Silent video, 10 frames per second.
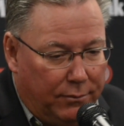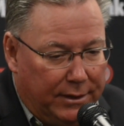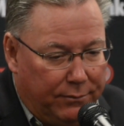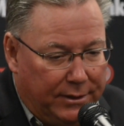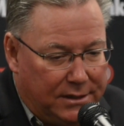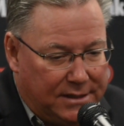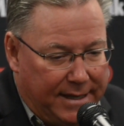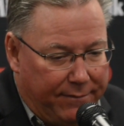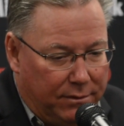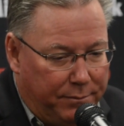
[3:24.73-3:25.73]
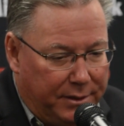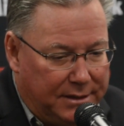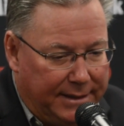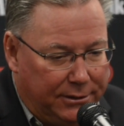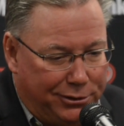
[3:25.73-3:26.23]
with 7
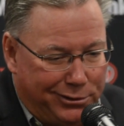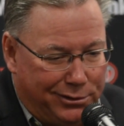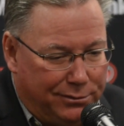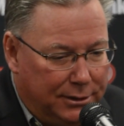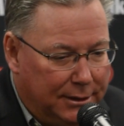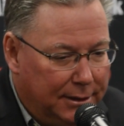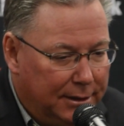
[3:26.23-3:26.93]
potential